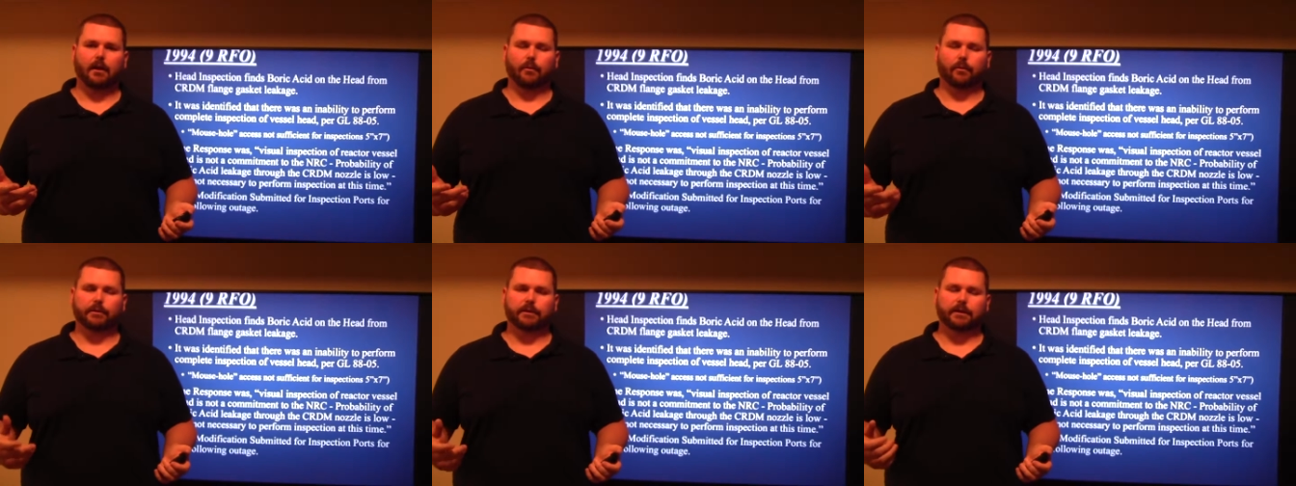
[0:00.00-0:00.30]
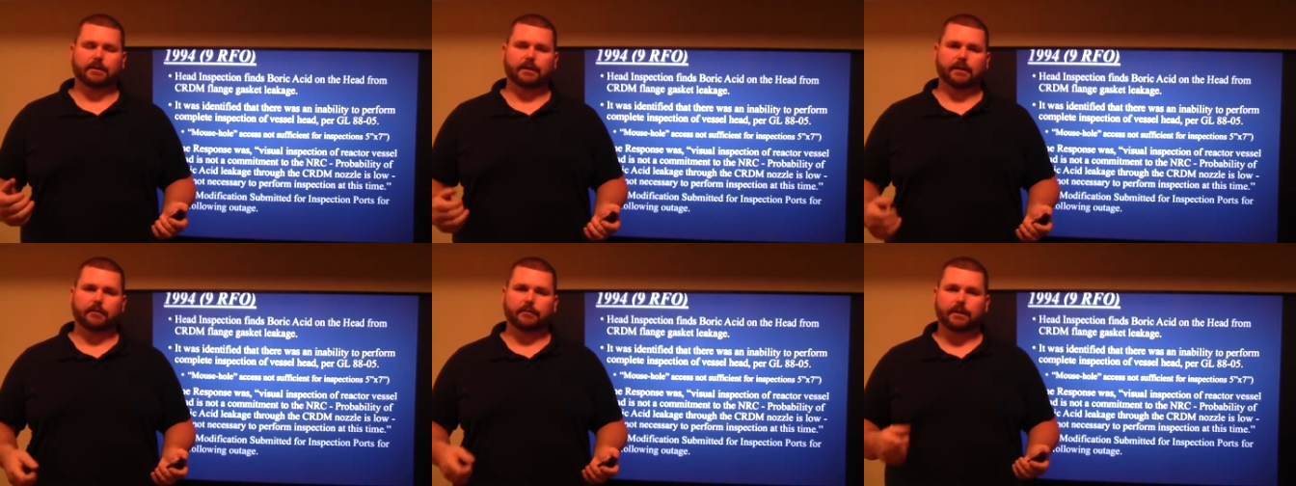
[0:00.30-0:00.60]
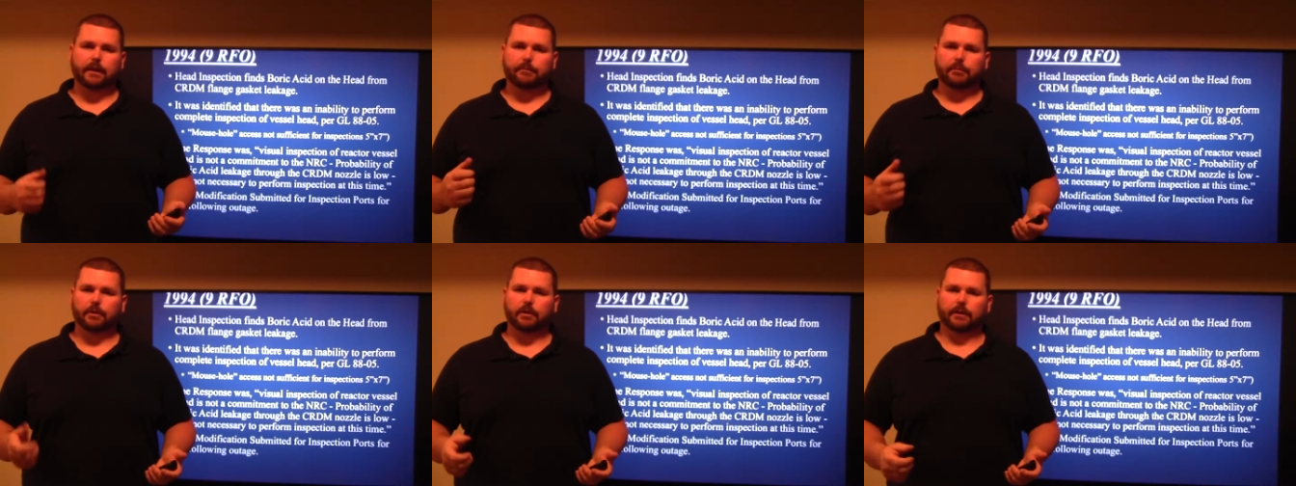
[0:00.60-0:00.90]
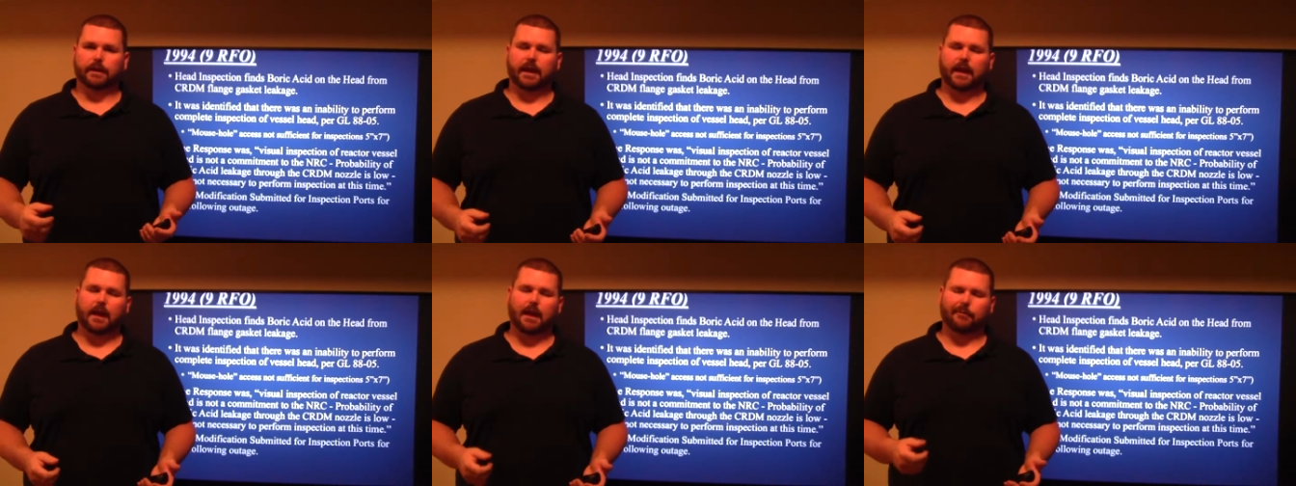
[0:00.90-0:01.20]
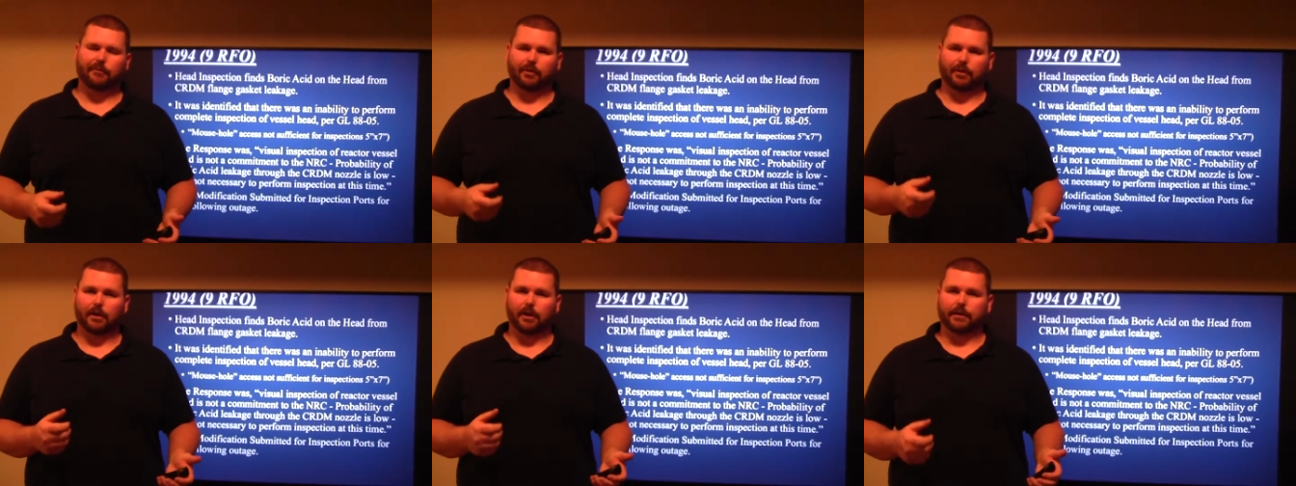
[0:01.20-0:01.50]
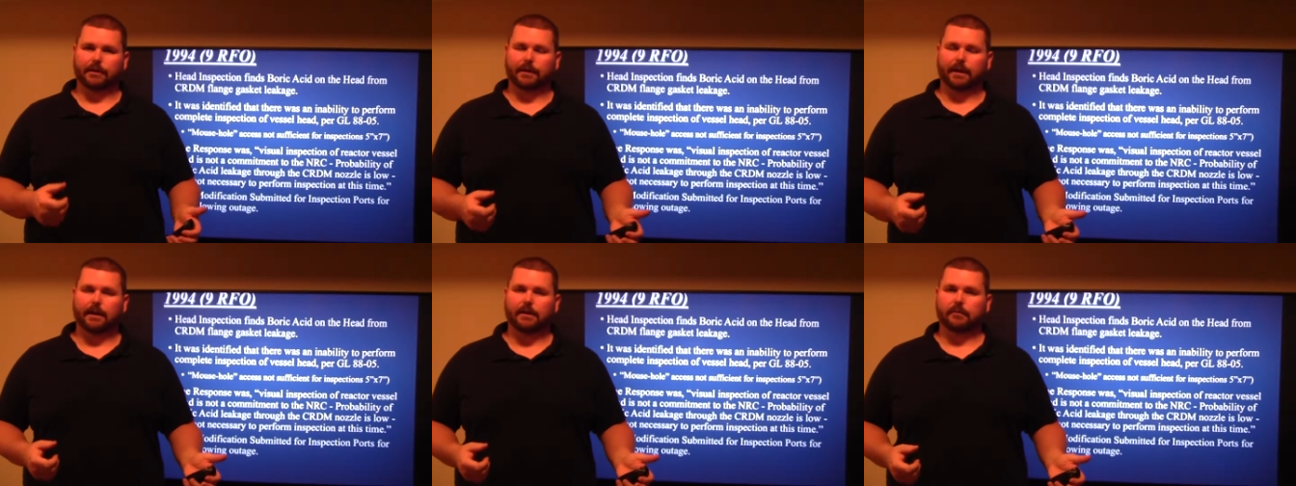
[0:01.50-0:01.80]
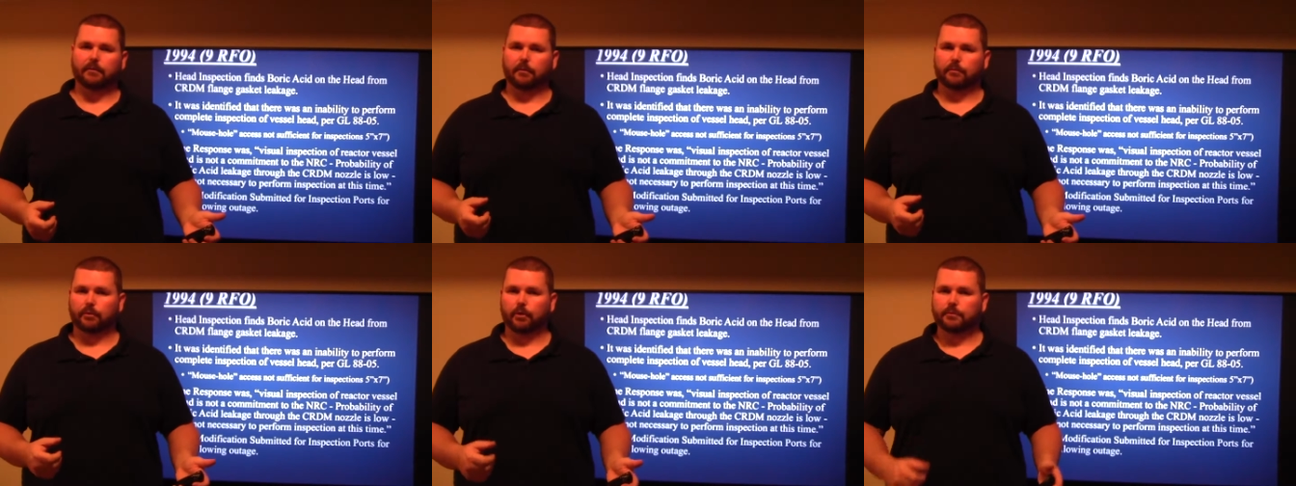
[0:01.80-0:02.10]
What they did, they put a camera on the end
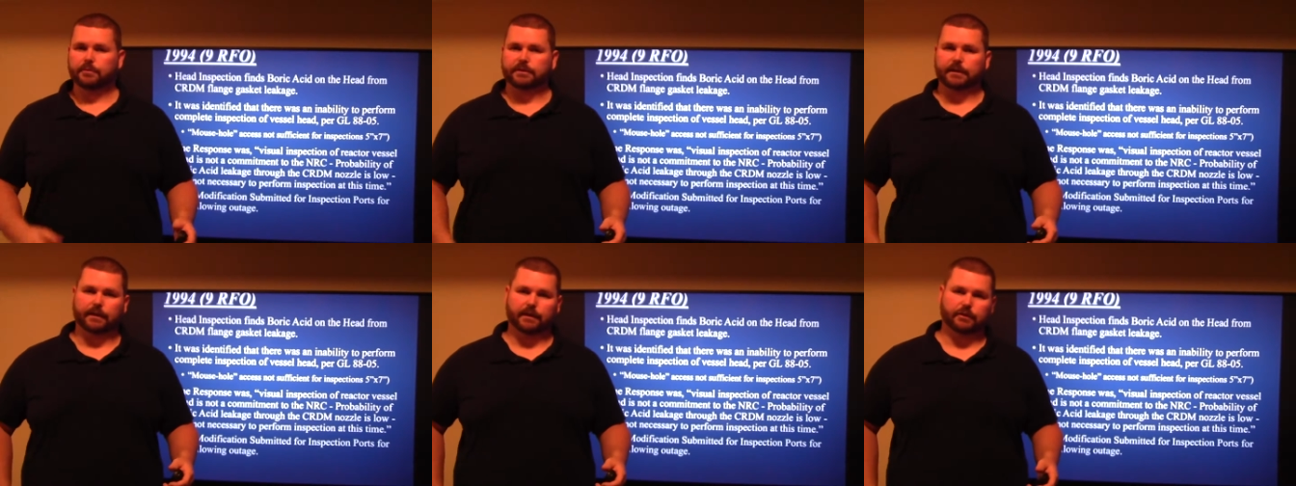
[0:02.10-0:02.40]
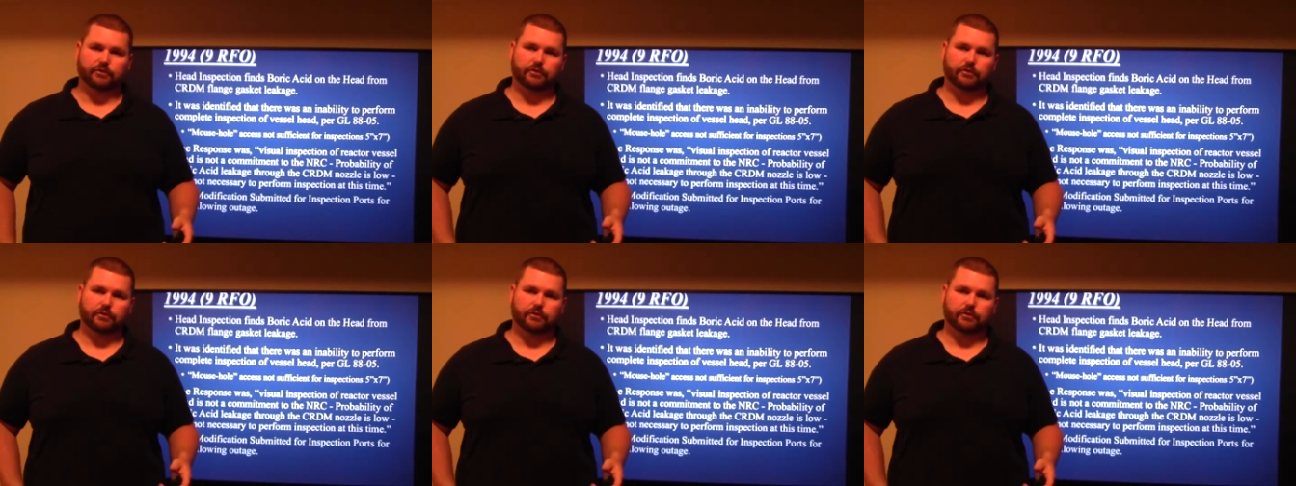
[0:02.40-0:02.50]
of a broomstick